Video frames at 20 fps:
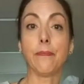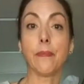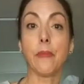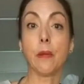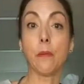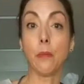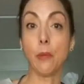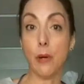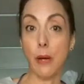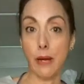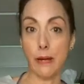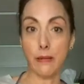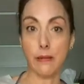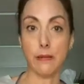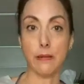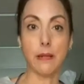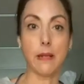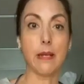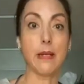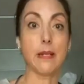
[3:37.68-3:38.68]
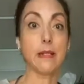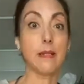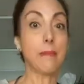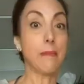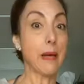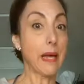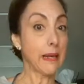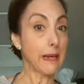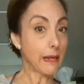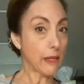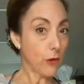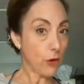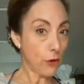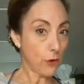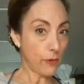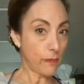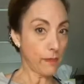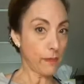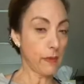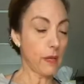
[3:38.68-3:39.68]
bread. It's made at
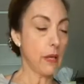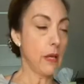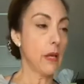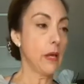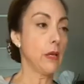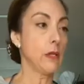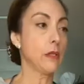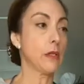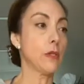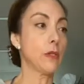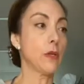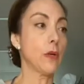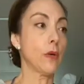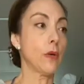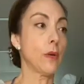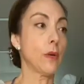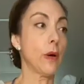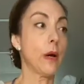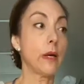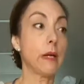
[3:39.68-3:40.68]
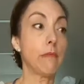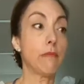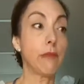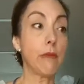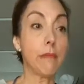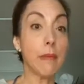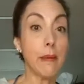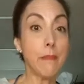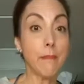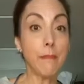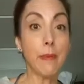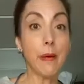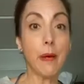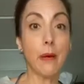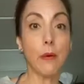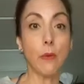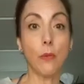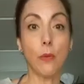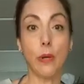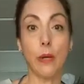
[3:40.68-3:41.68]
home. So I remember
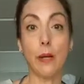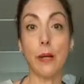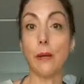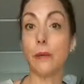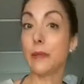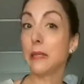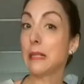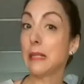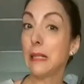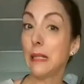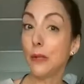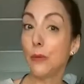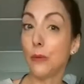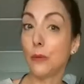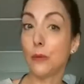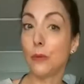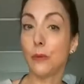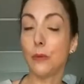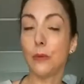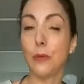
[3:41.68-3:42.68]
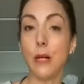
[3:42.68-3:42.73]
when I was little,